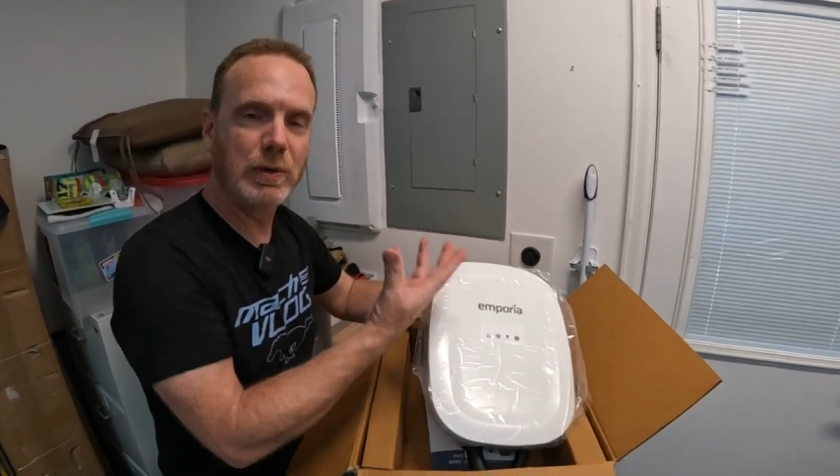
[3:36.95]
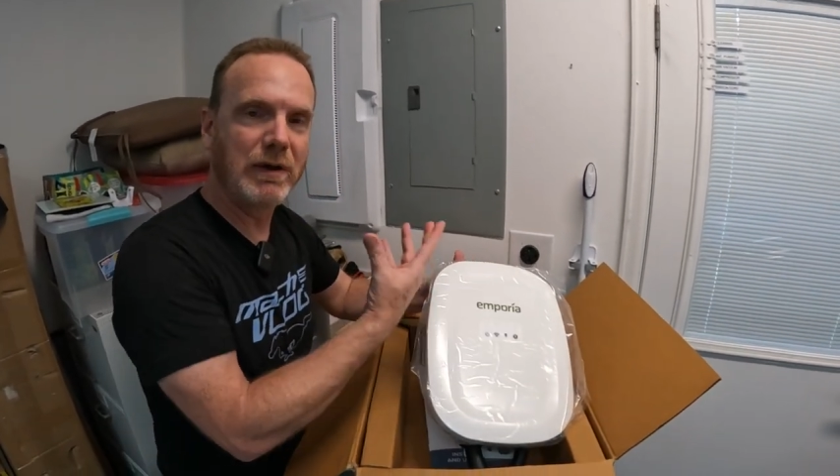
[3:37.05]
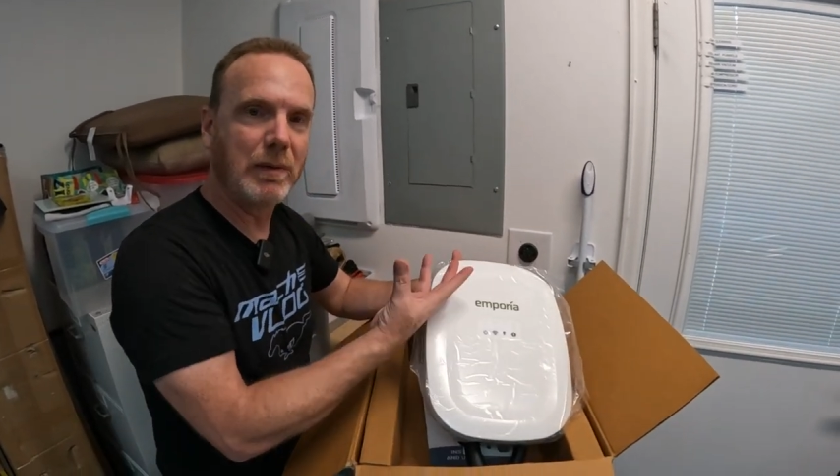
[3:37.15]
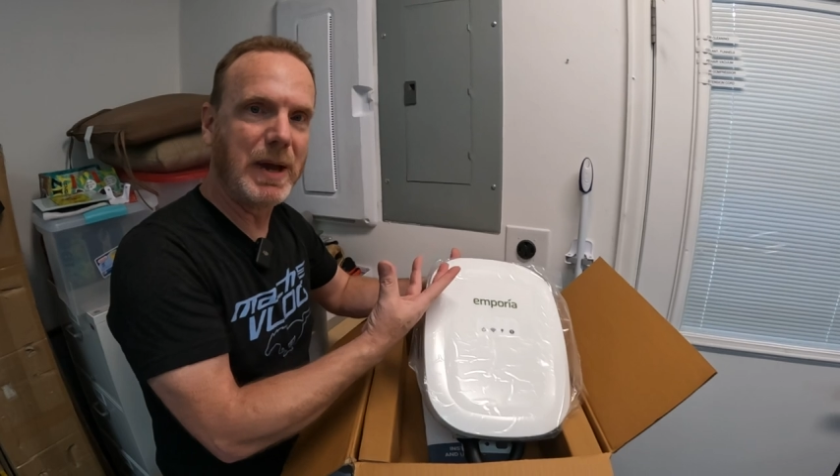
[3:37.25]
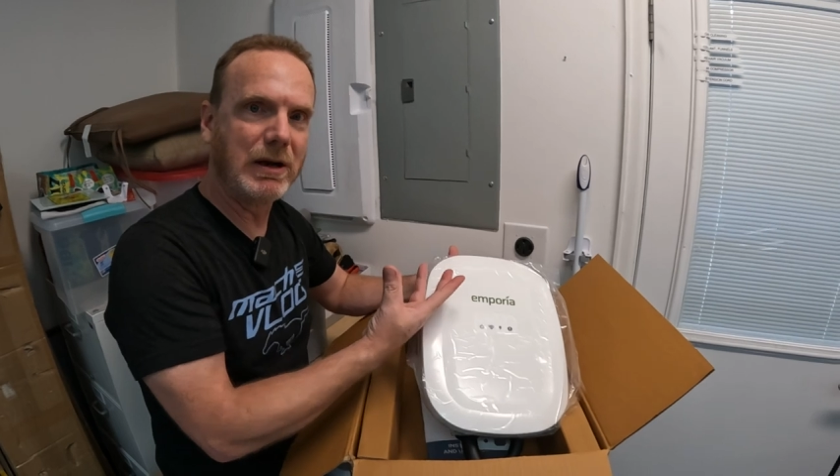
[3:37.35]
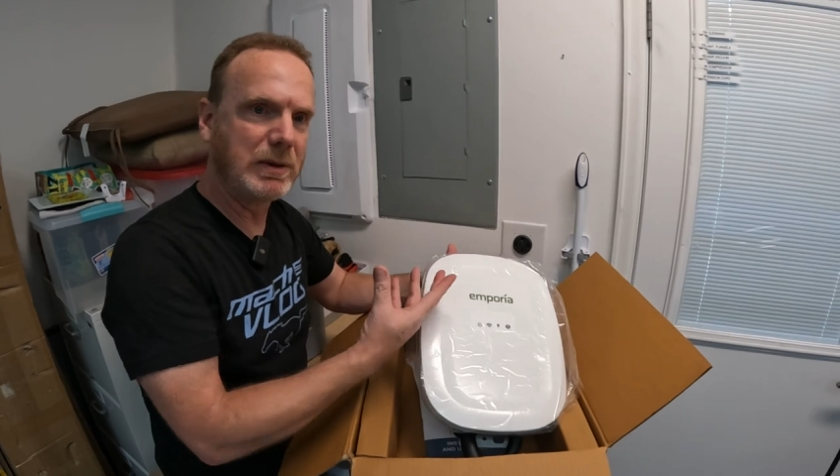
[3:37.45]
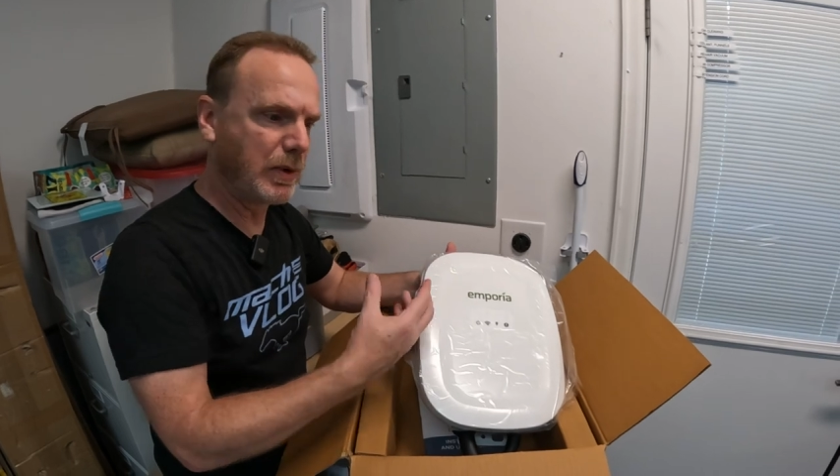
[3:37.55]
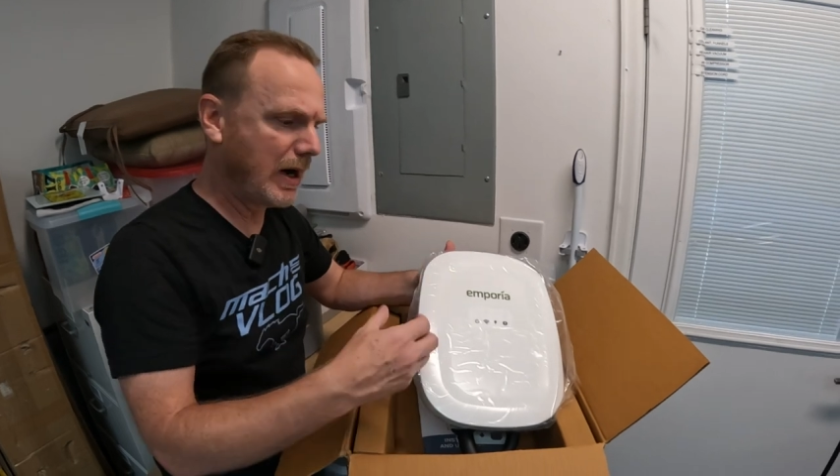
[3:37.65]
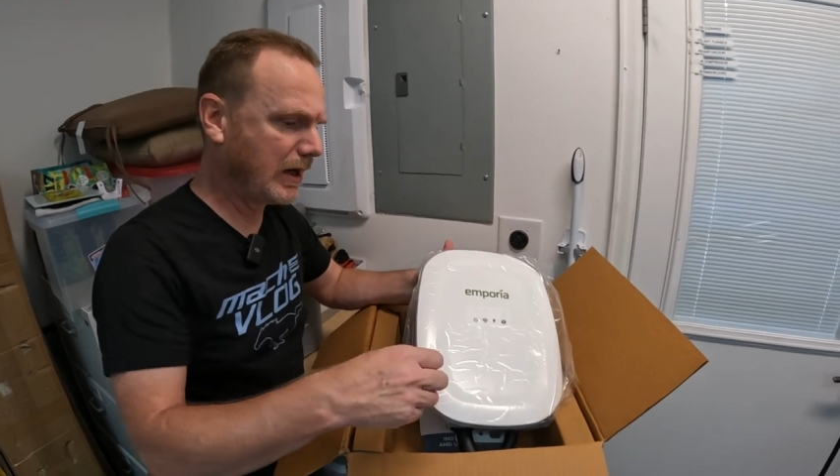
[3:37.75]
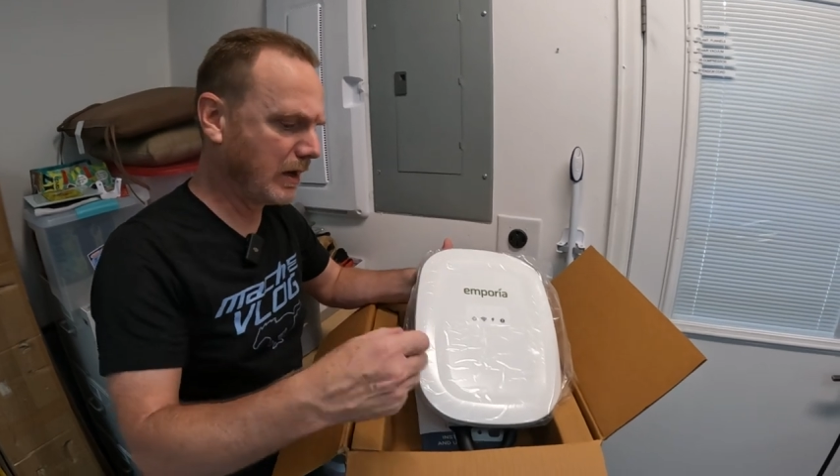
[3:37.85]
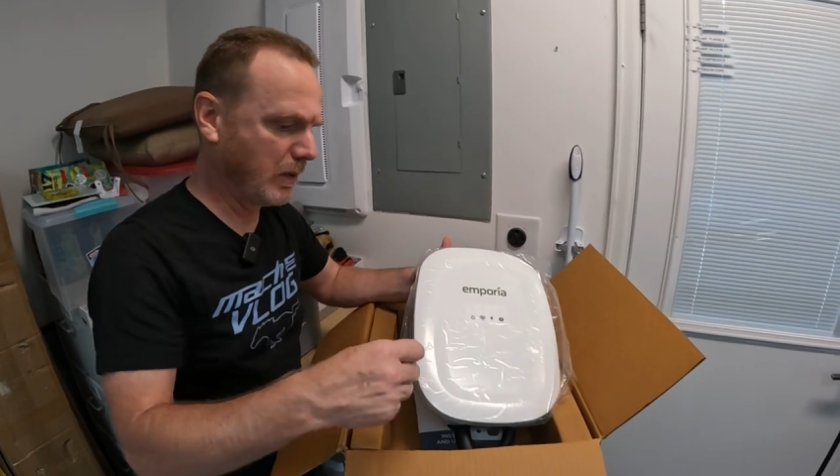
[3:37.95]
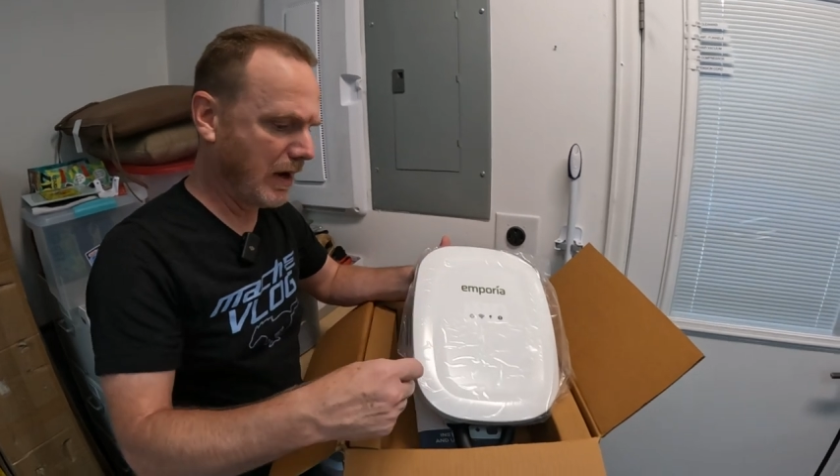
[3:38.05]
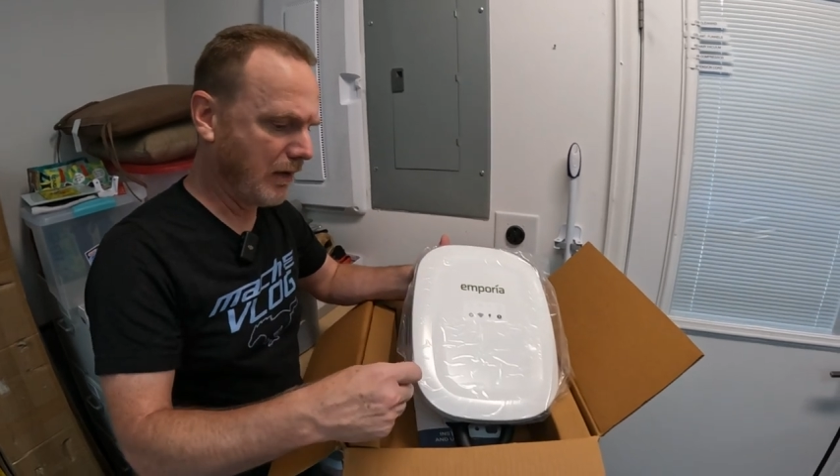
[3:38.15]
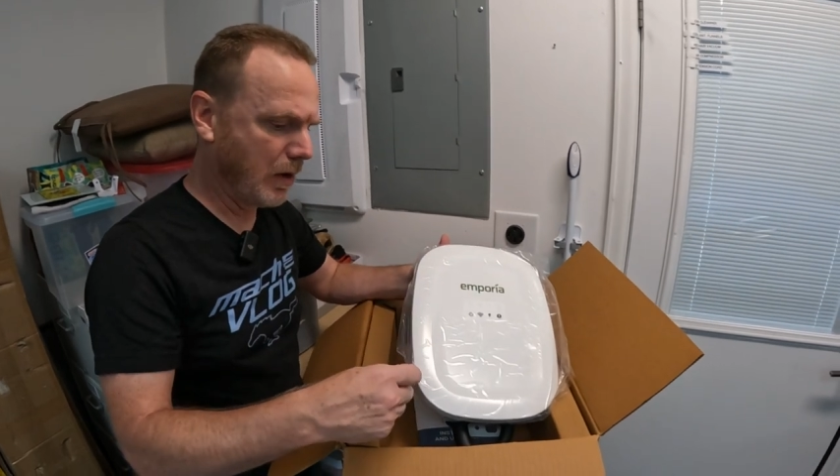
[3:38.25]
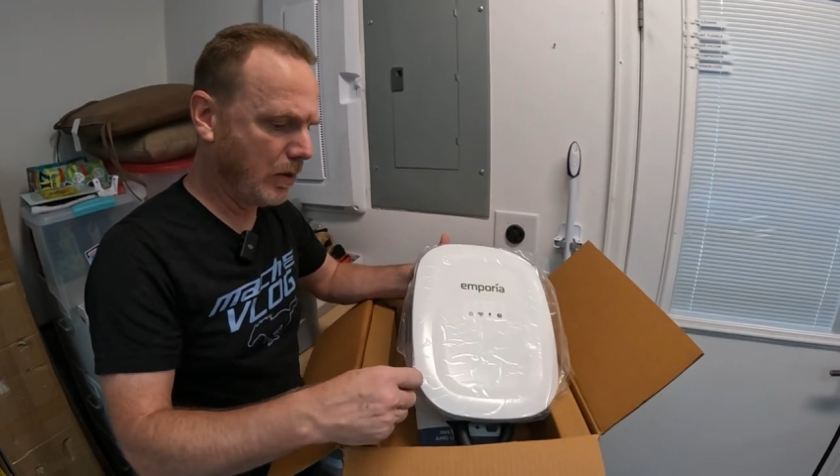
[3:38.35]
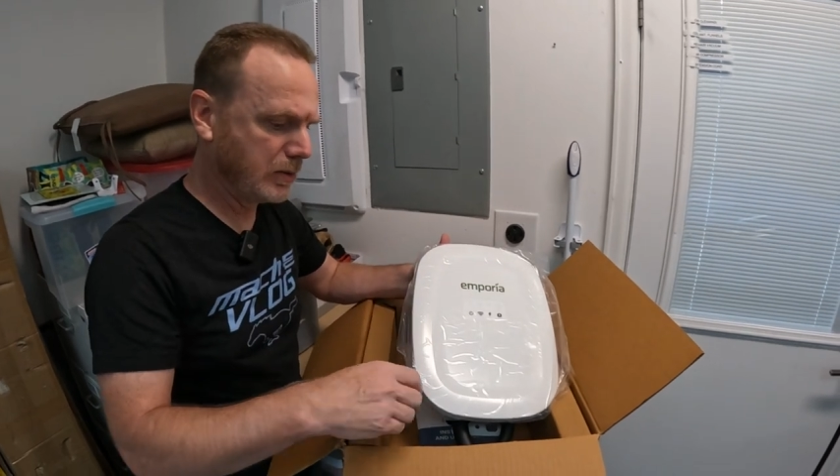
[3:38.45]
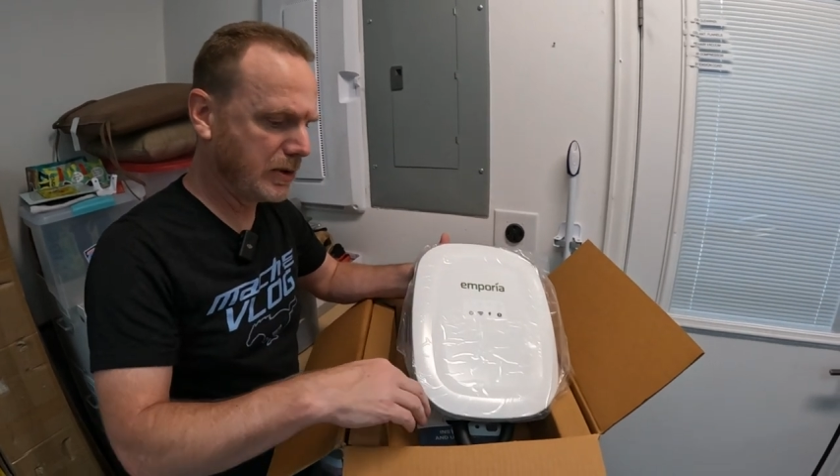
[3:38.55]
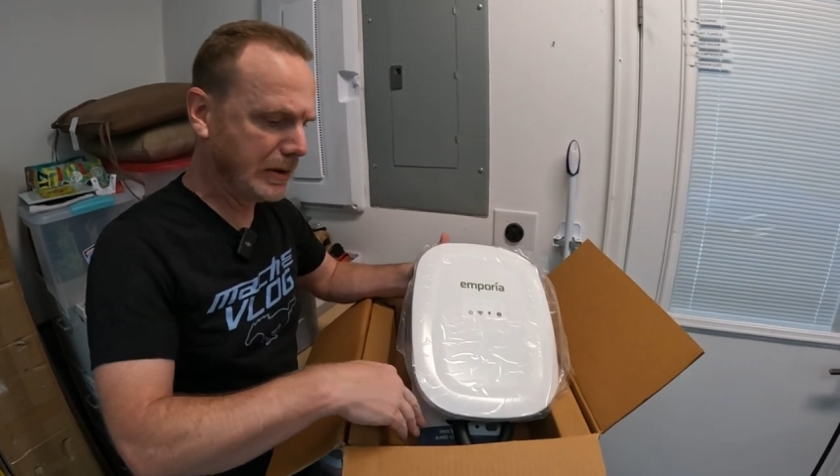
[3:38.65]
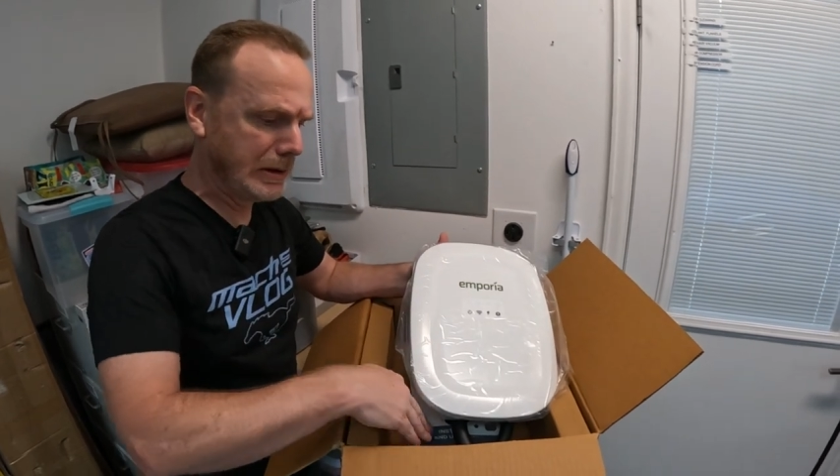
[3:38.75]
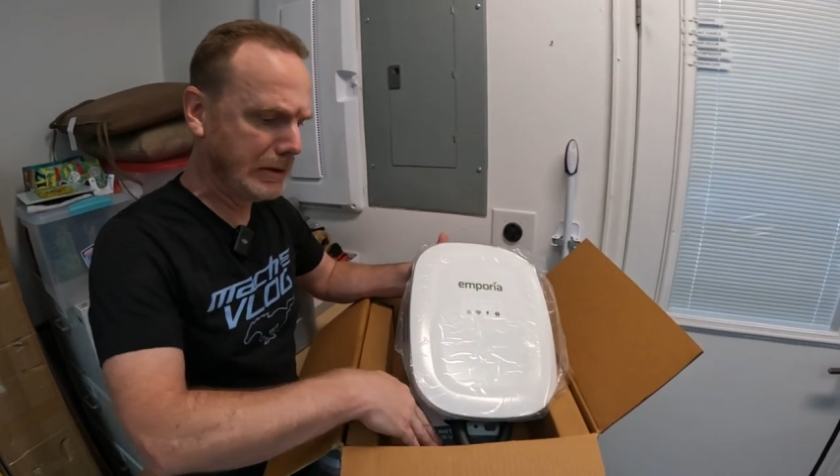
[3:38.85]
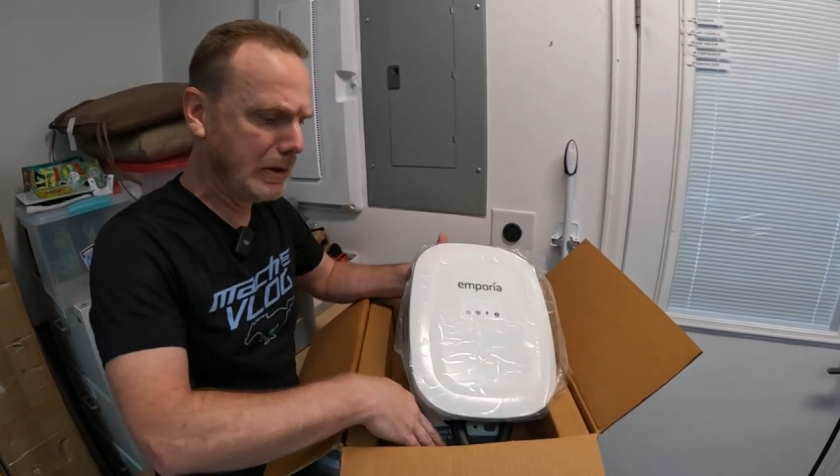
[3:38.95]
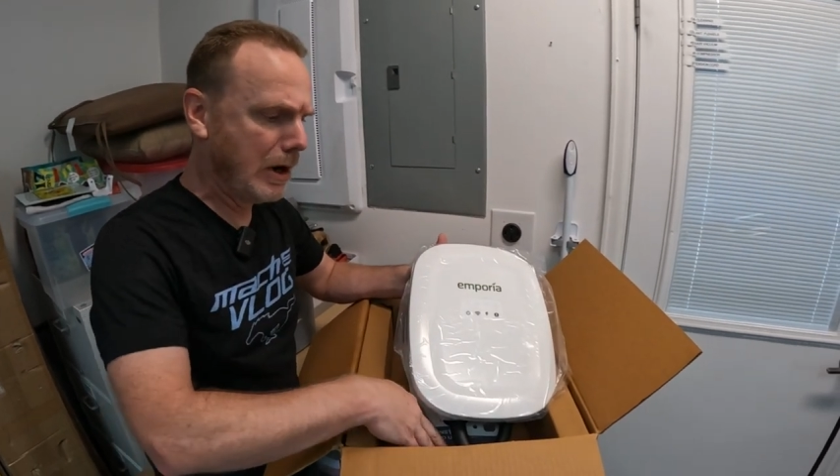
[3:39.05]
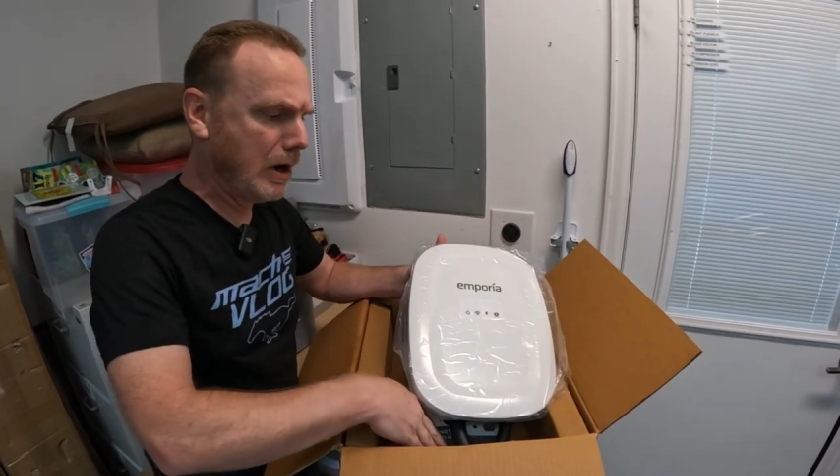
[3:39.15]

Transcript: we have a mounting bracket, and we have a holster.